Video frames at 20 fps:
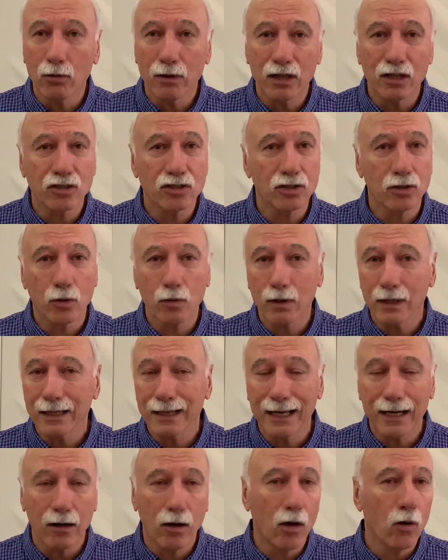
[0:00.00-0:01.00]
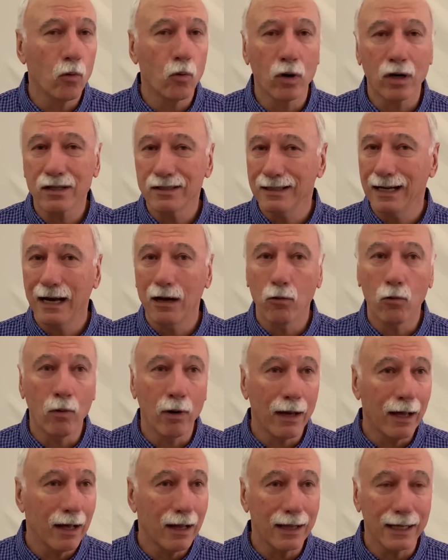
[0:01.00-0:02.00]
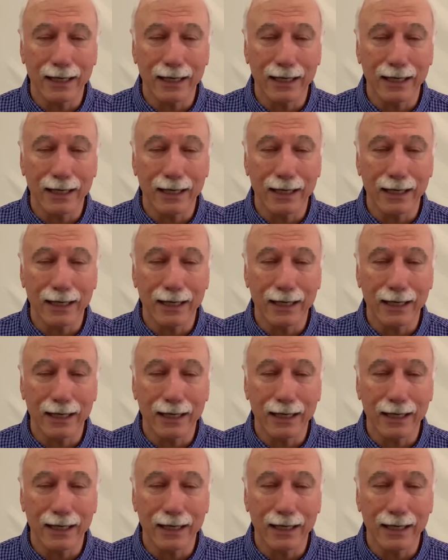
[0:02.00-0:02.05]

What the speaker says: in the story that all works out well.